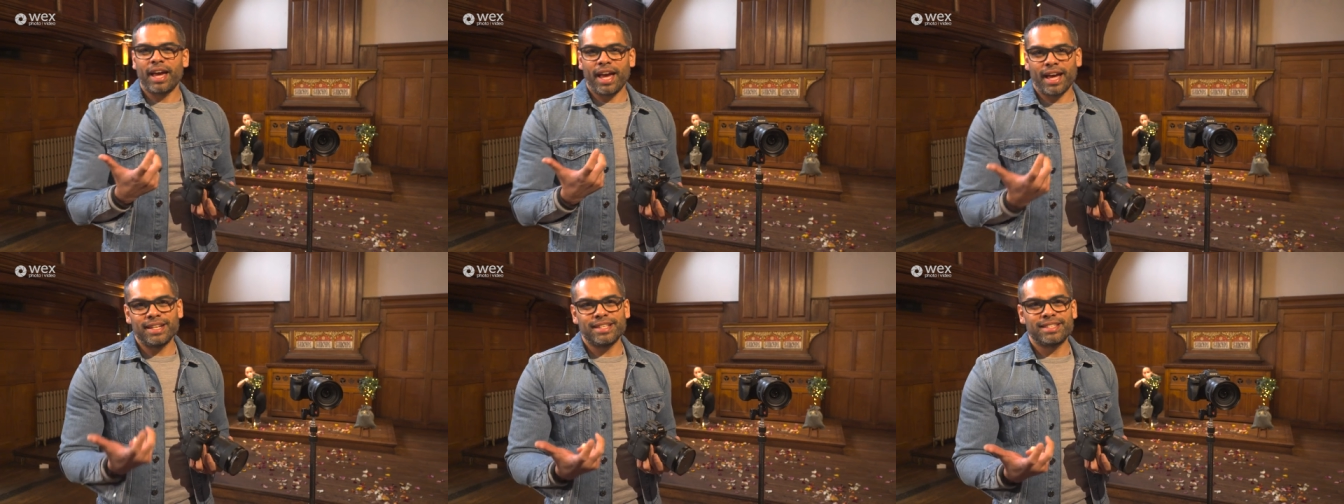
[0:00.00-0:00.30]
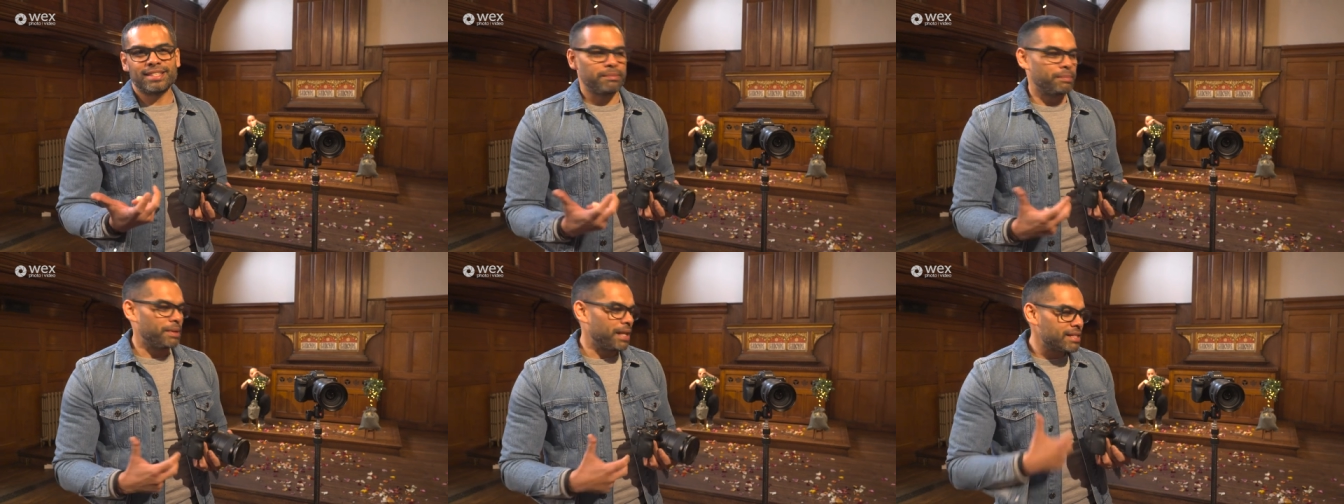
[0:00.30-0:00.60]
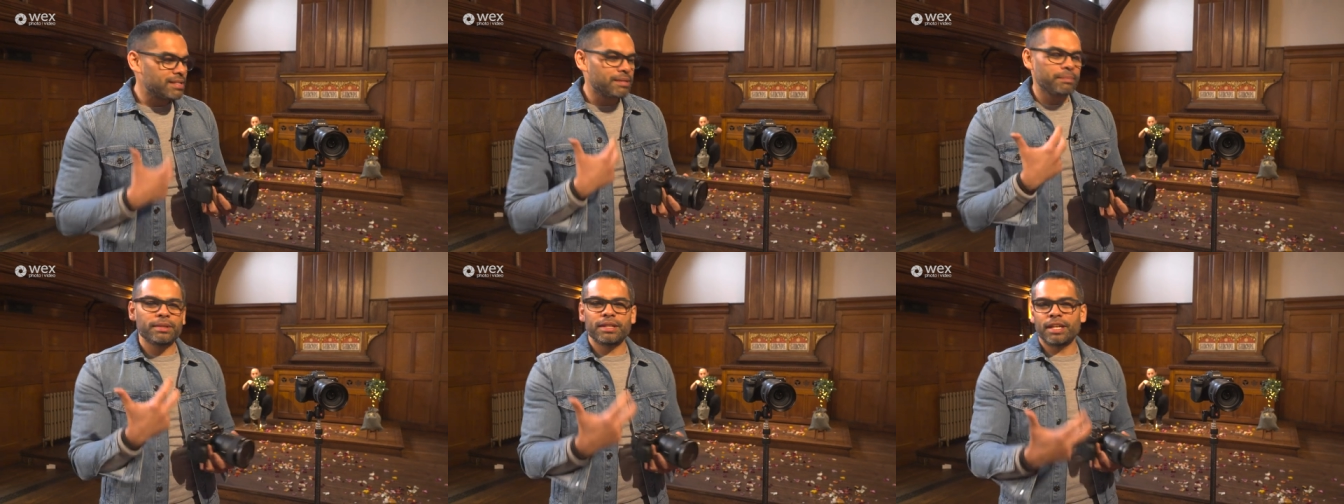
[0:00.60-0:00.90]
editing, but
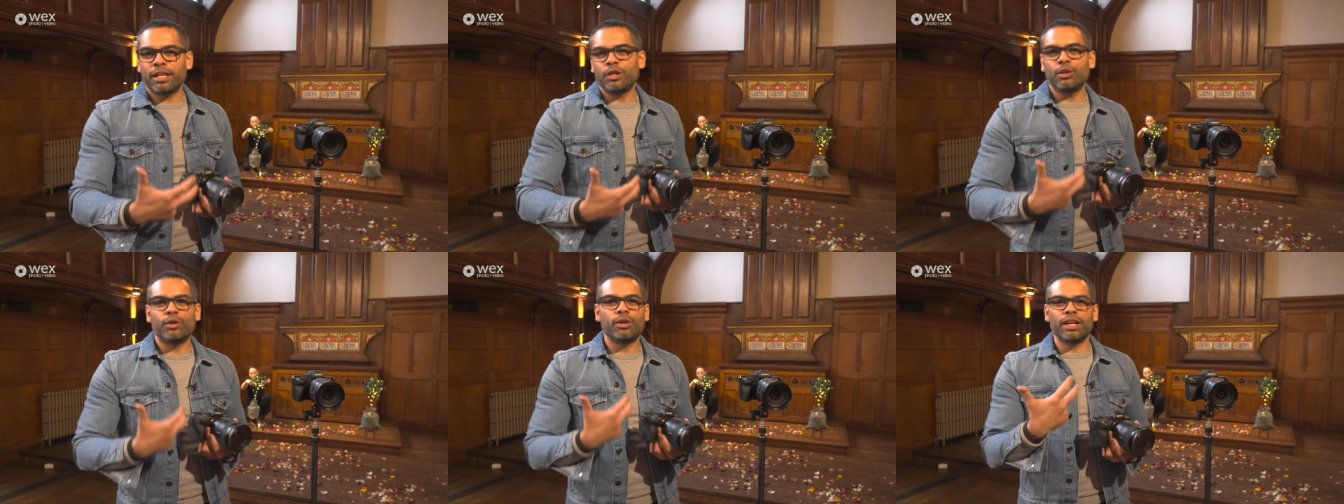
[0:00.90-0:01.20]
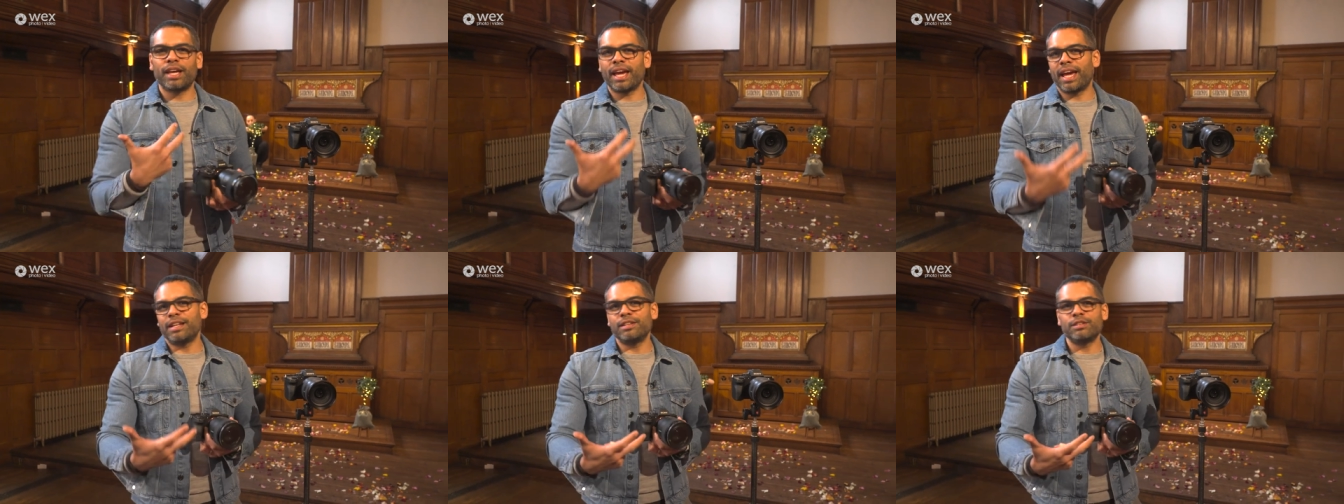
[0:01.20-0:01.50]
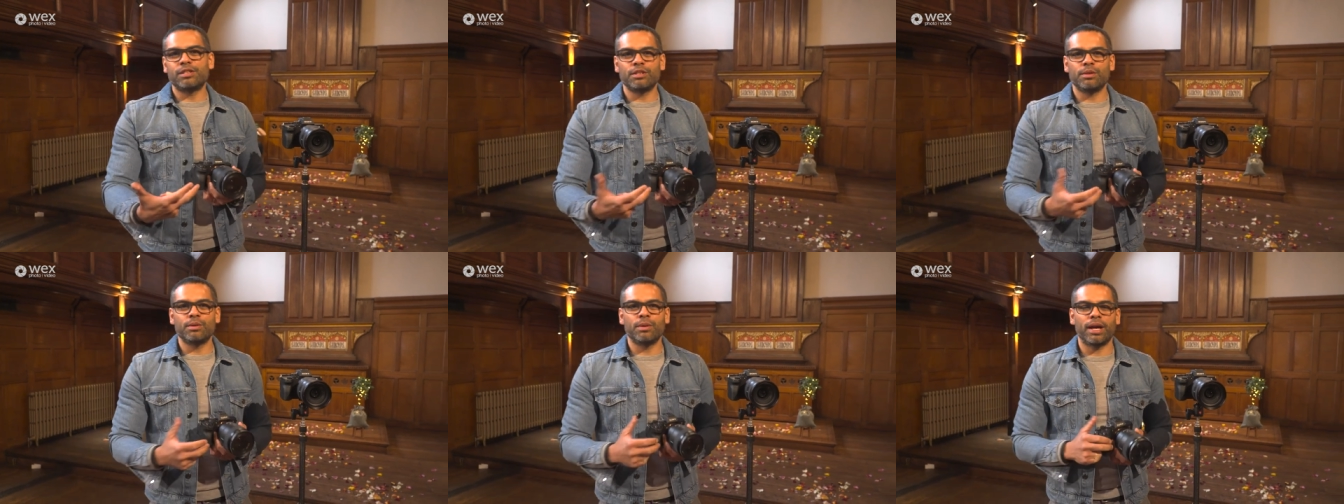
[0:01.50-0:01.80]
that's something that you can get
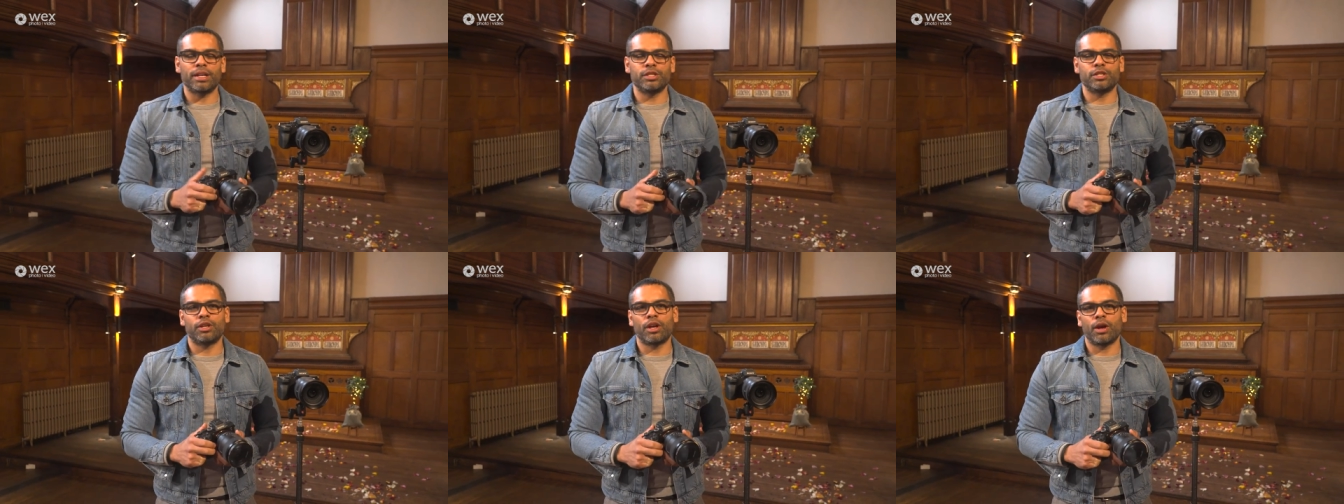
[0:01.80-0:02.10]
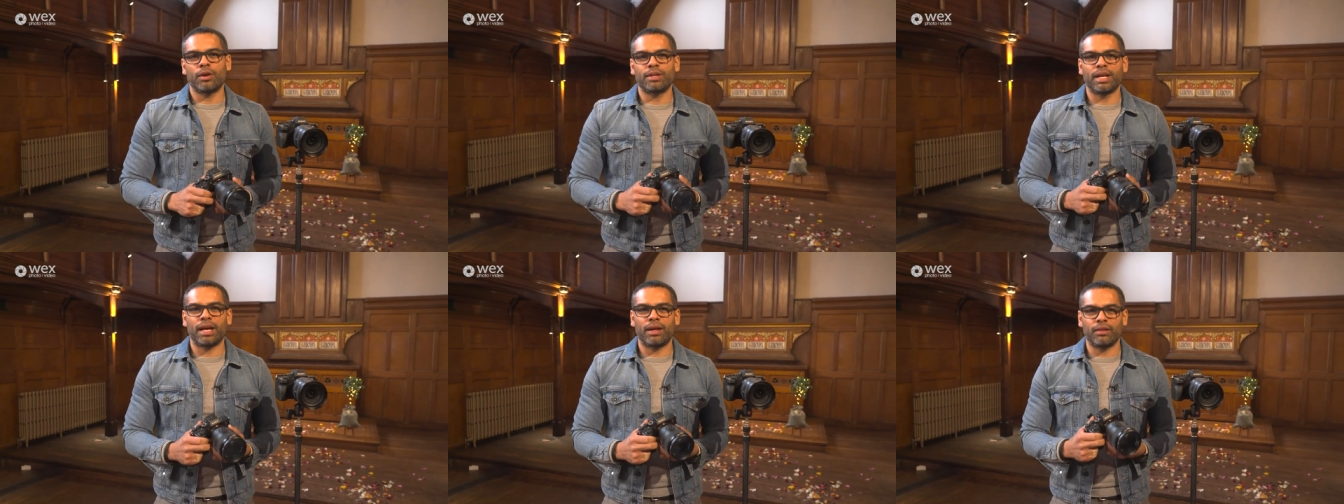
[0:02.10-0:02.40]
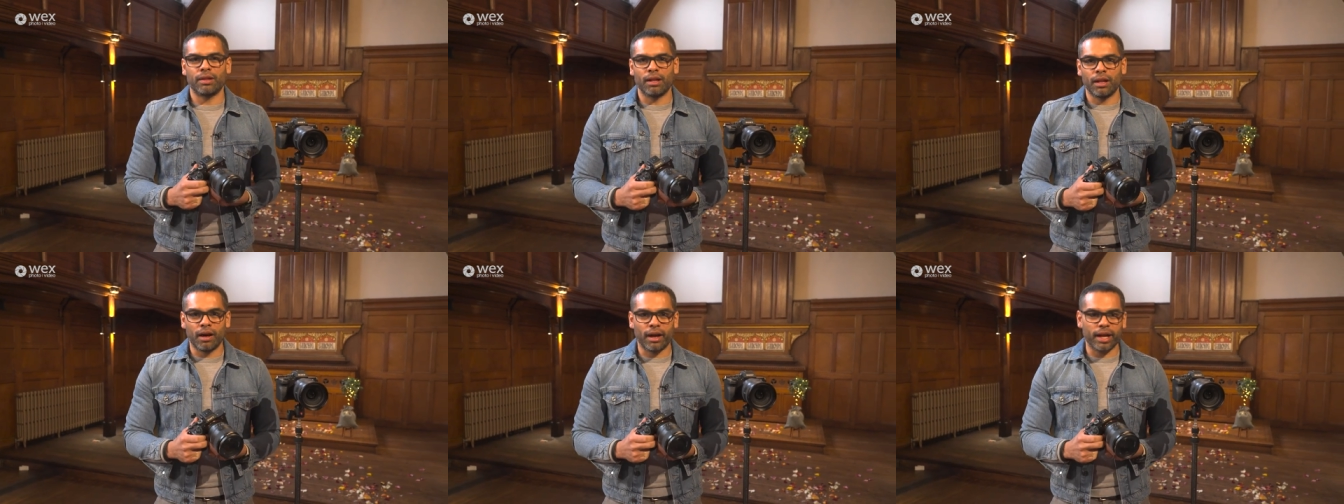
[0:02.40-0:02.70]
into as you go
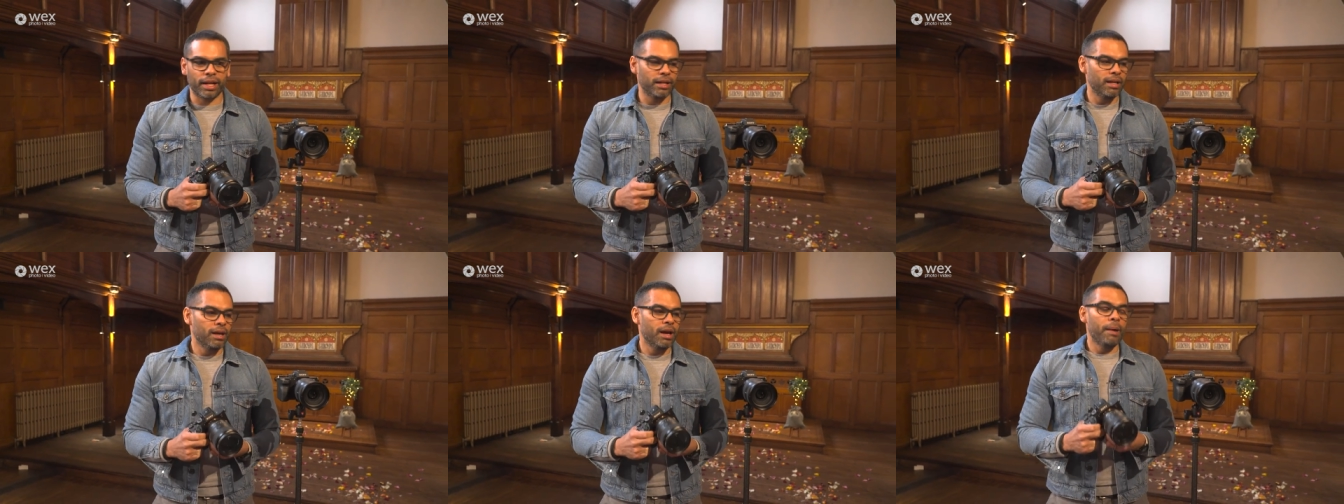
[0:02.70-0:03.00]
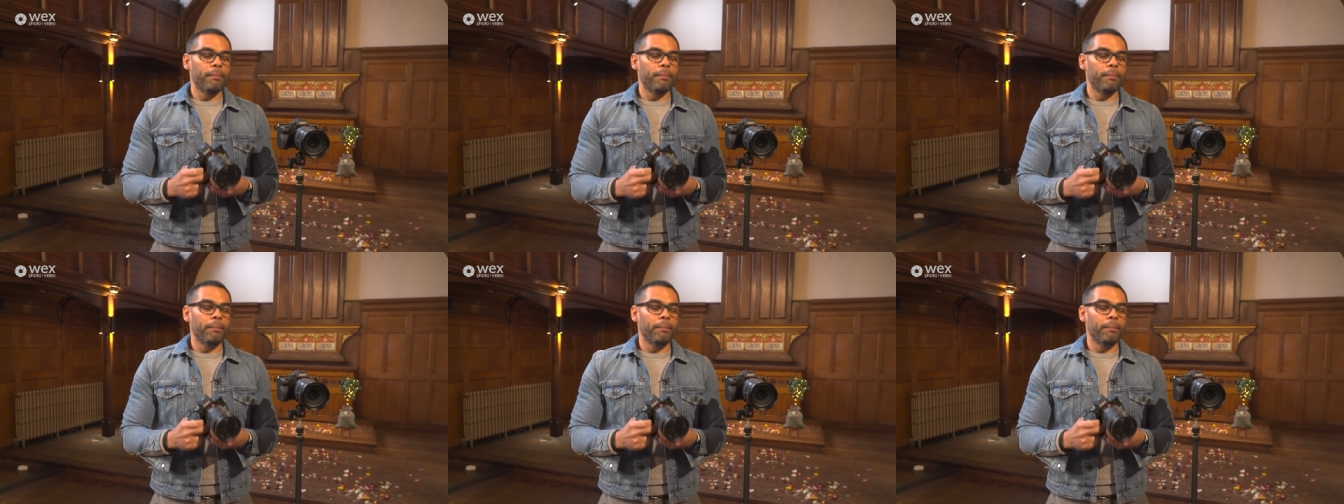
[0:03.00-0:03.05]
down the line.